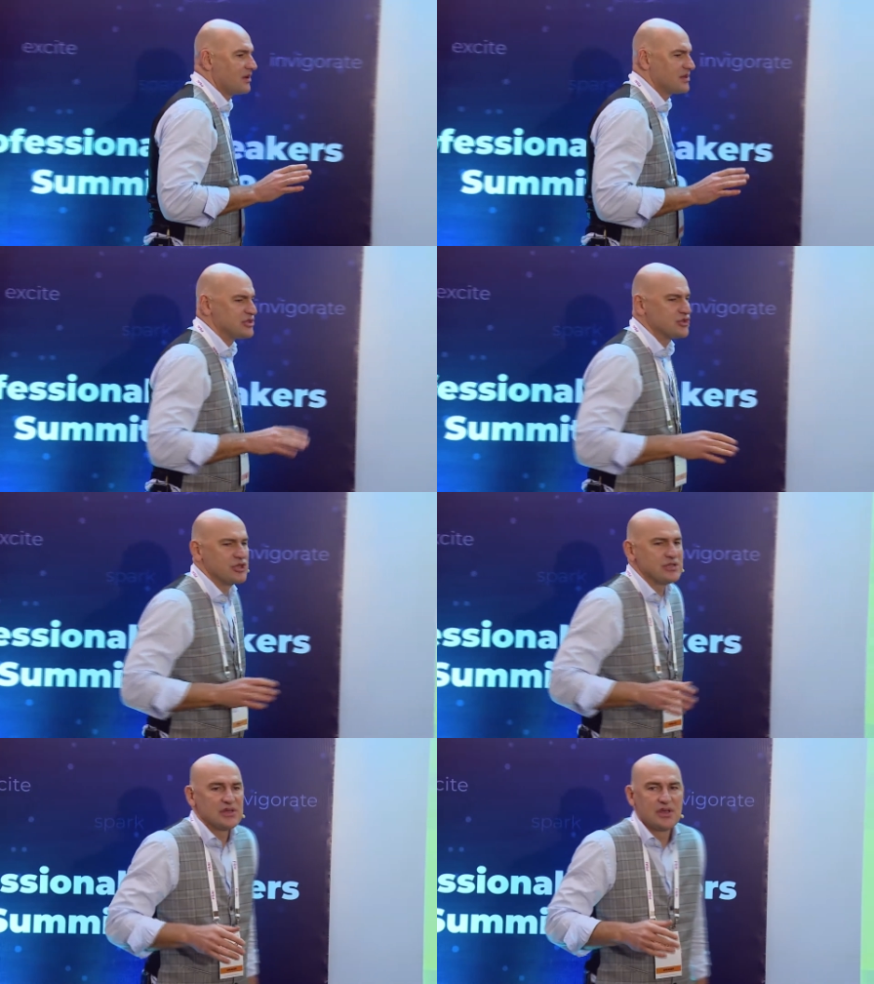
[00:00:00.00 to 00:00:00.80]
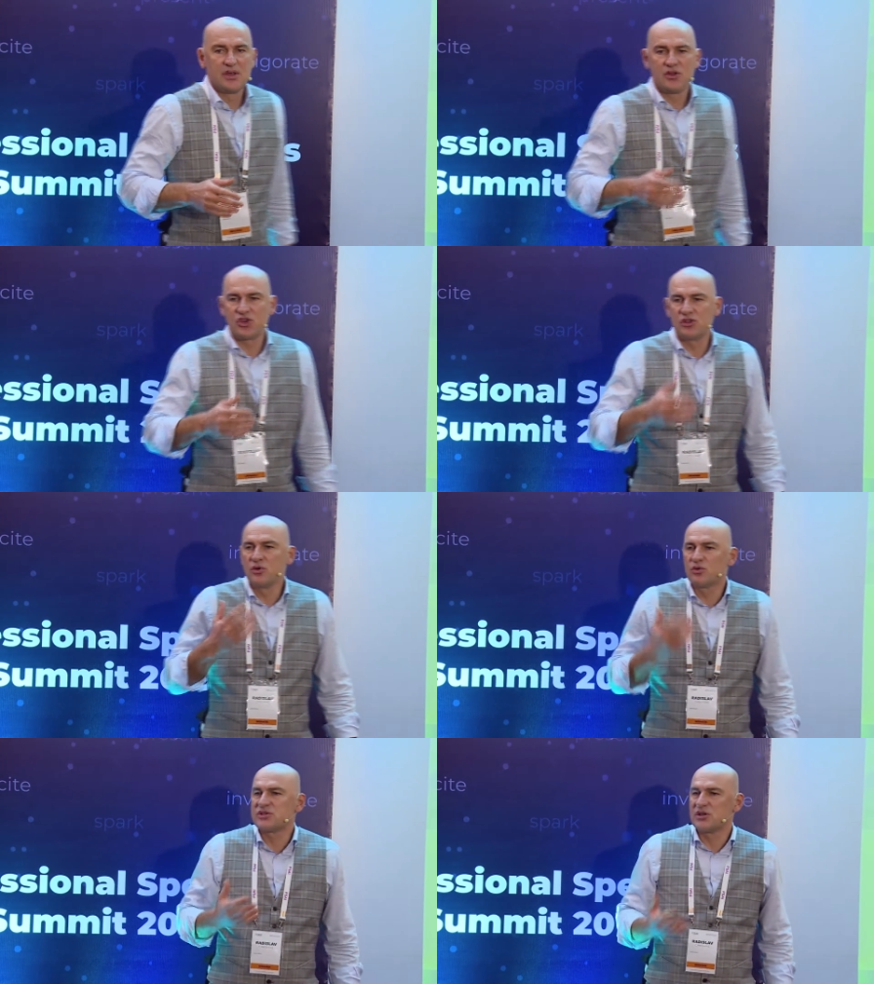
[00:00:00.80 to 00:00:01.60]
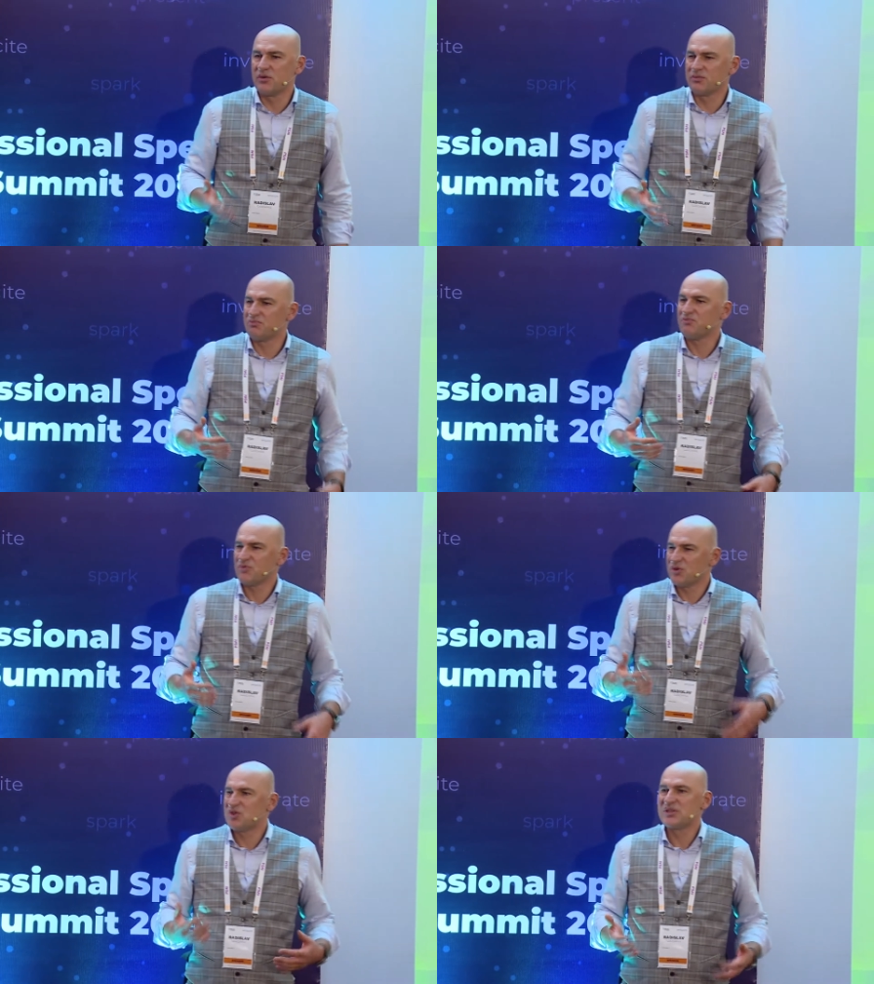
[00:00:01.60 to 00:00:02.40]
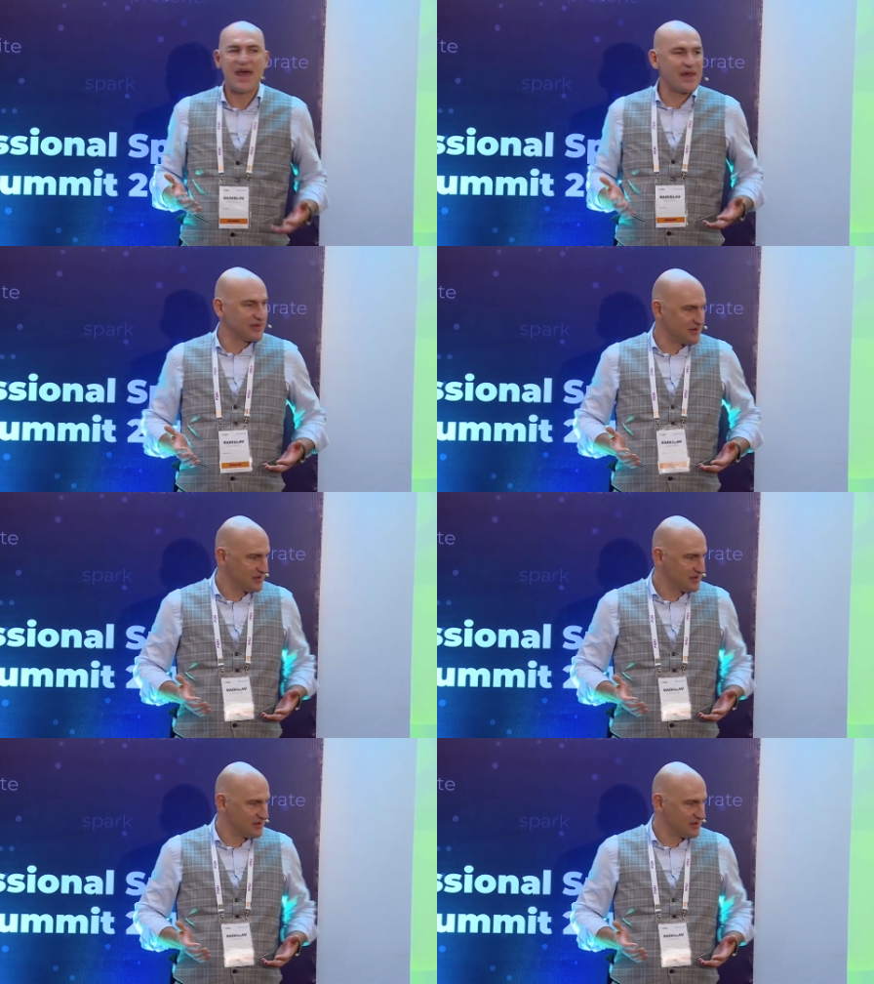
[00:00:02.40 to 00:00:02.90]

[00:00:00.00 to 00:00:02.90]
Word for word: Listen, she's she looks on ten.